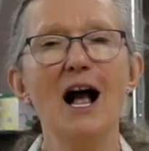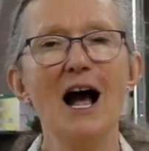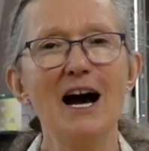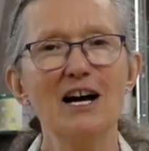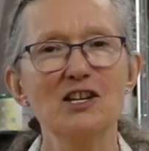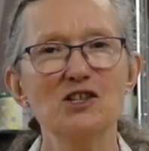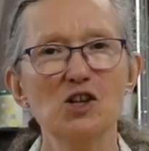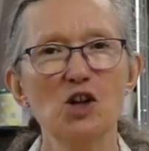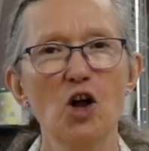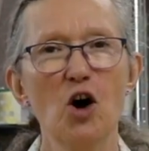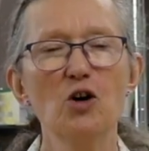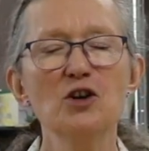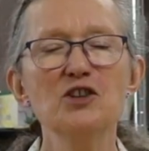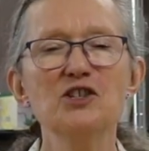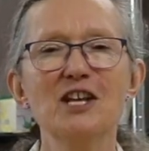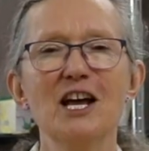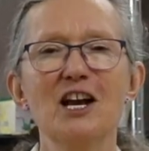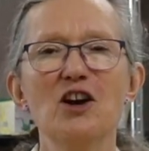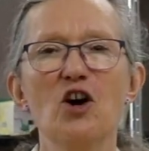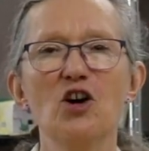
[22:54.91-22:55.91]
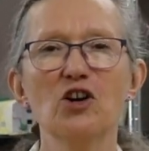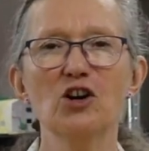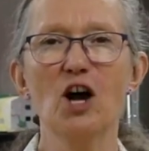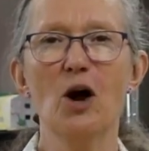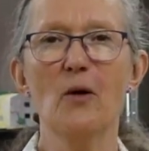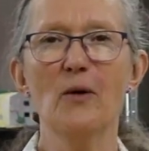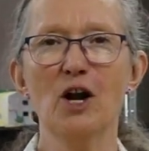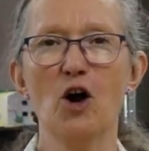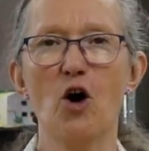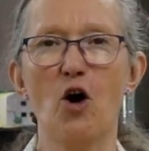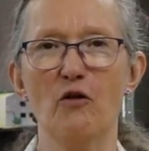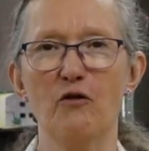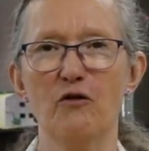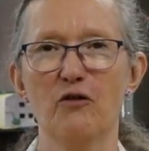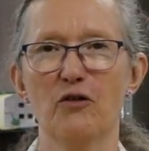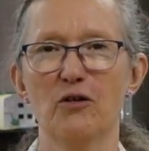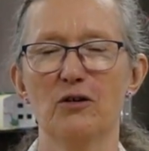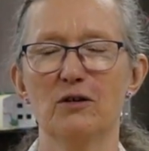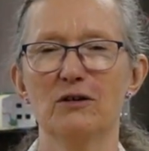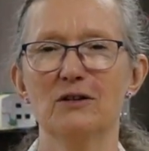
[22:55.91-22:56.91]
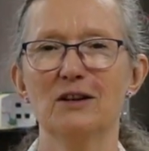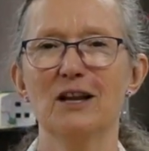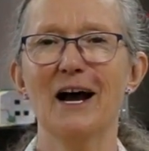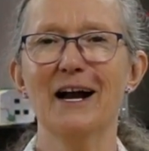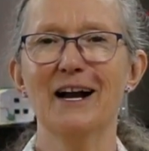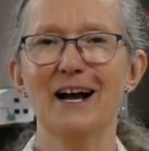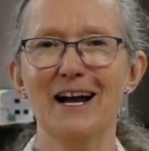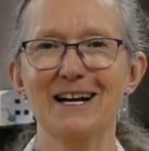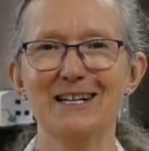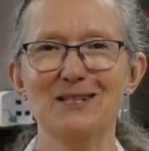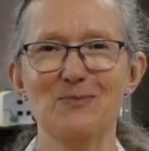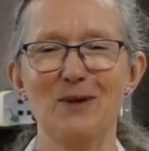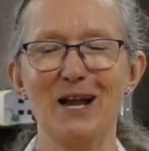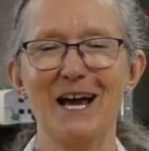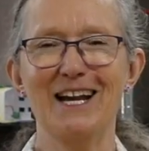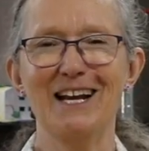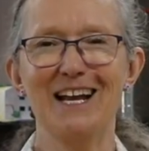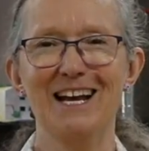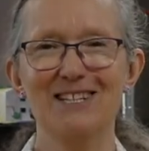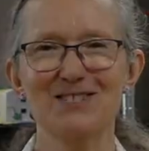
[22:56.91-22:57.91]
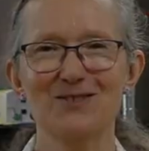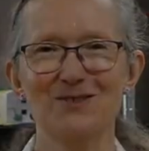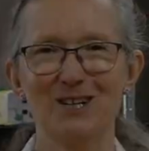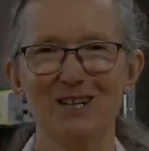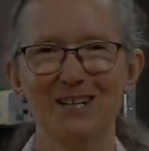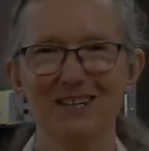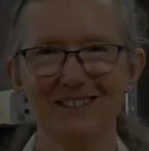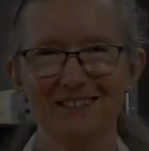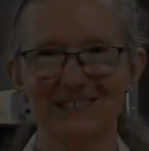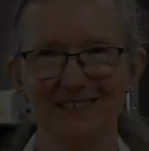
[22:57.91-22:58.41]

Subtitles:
as long as they're not going off, like I explained last week.